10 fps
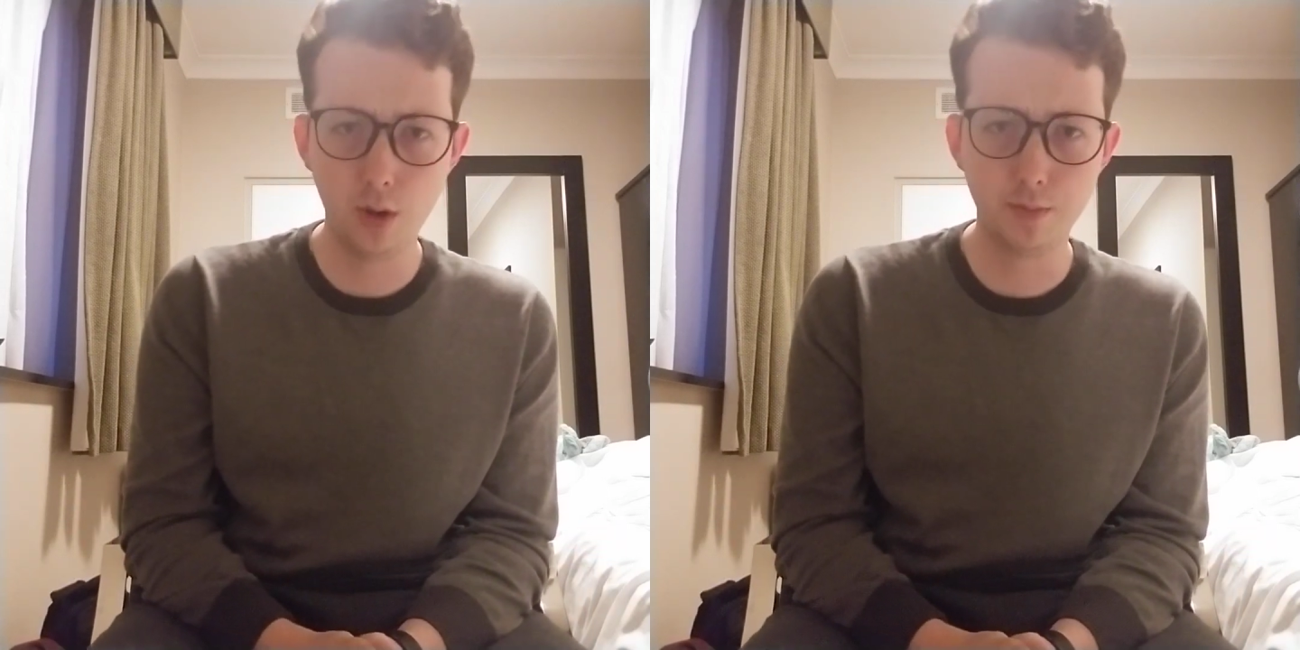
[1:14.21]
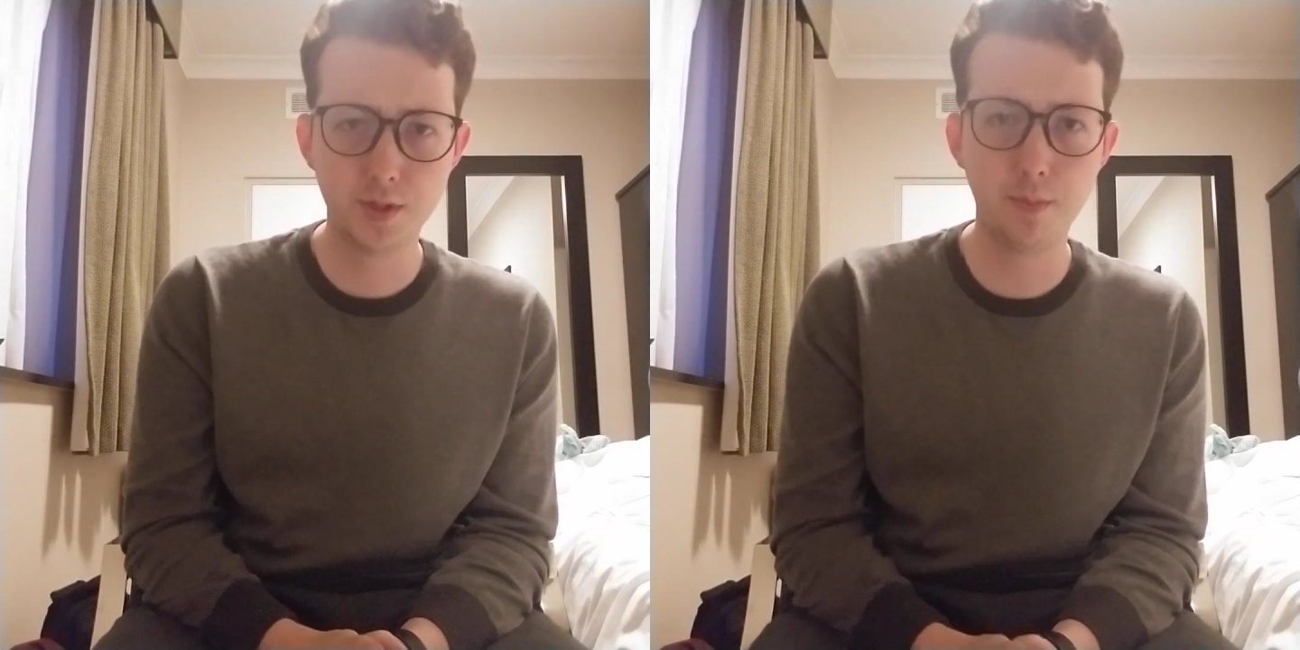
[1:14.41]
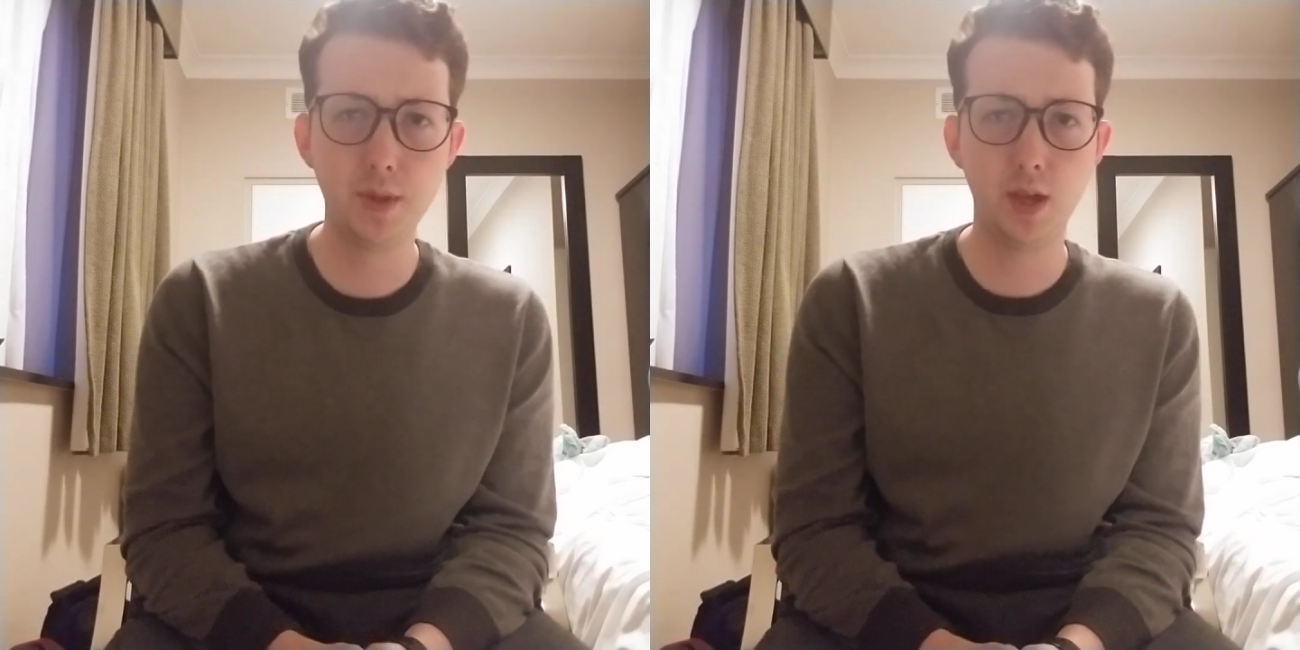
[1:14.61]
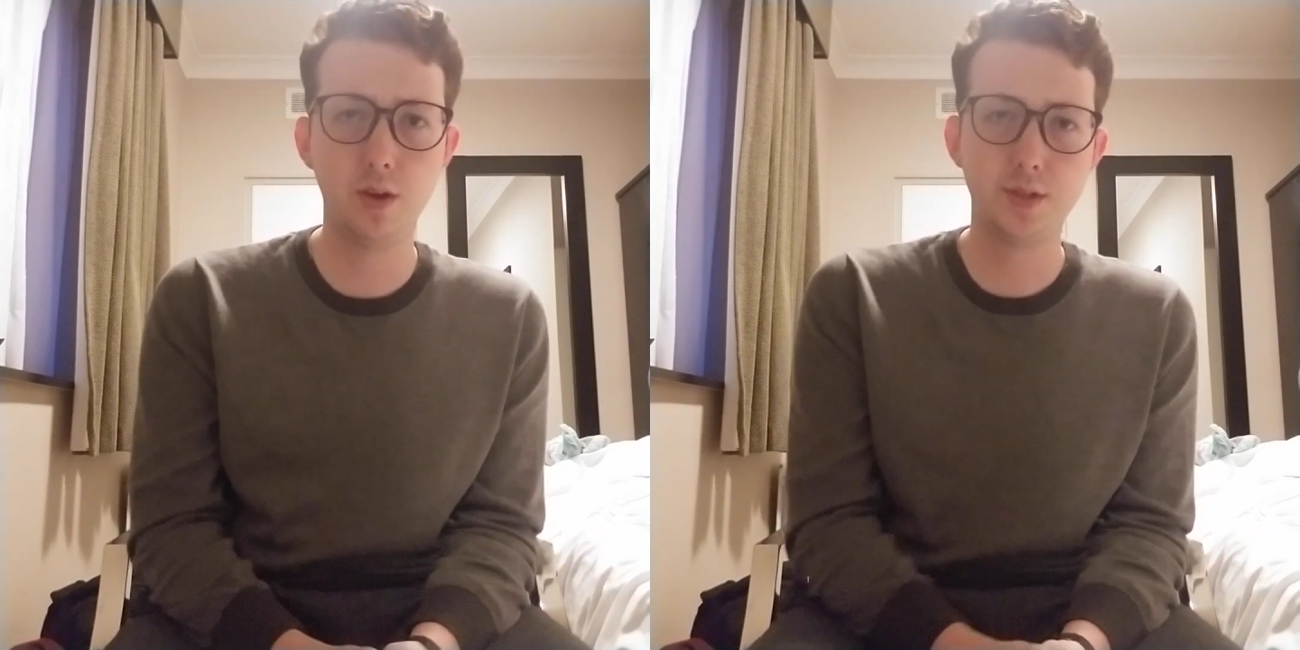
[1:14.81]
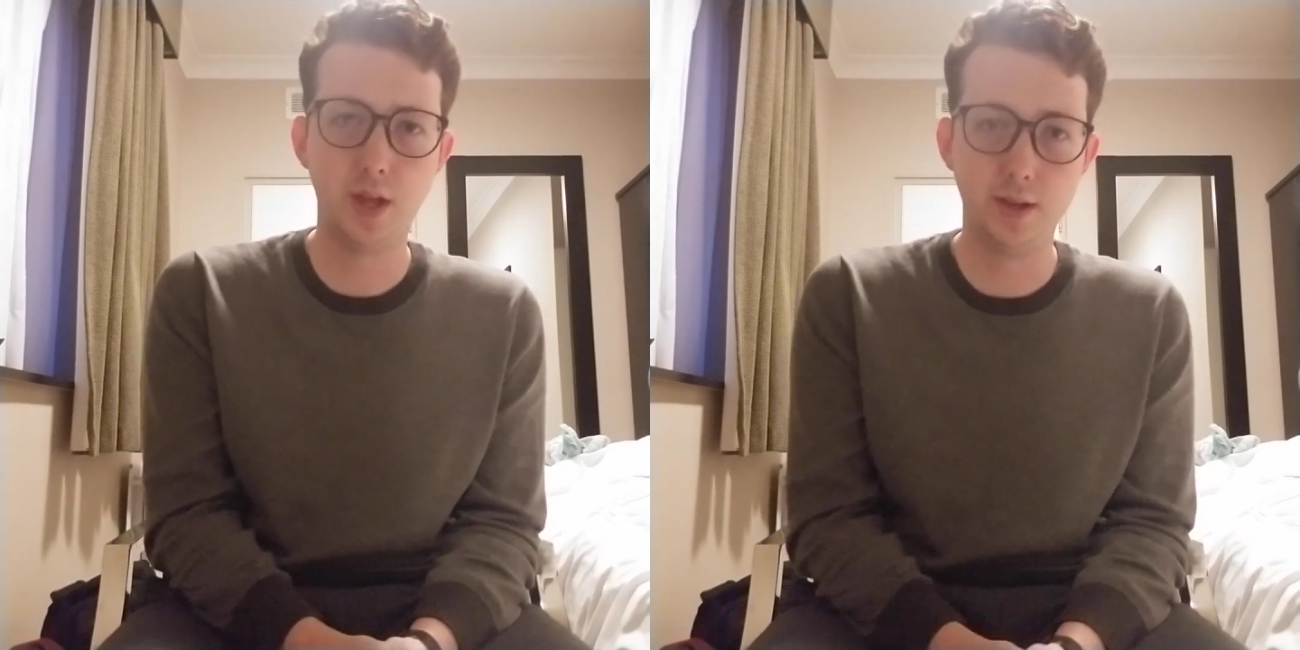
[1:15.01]
Something
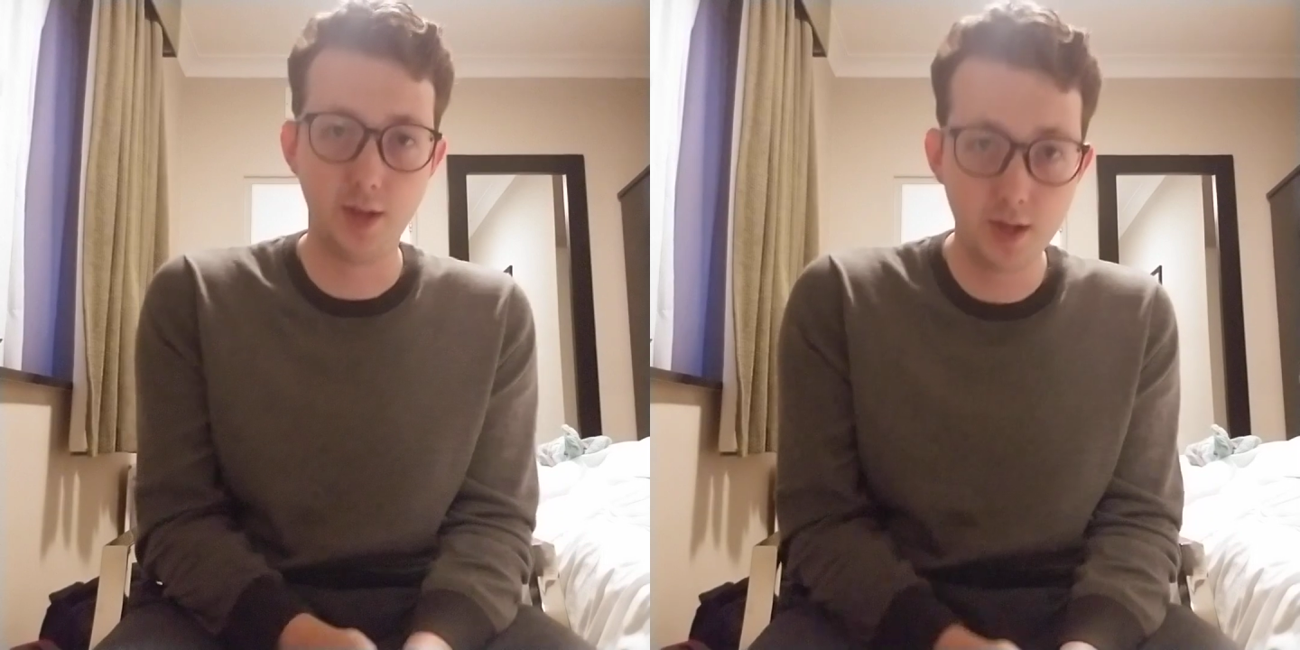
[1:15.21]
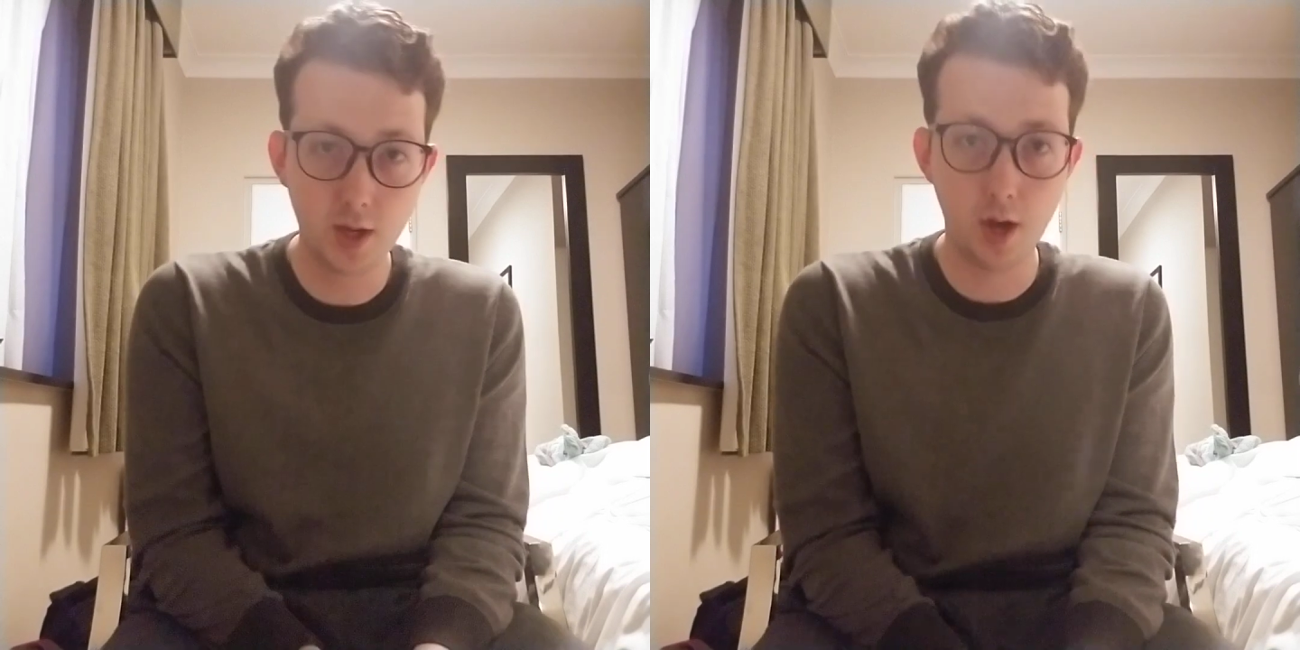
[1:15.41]
else that did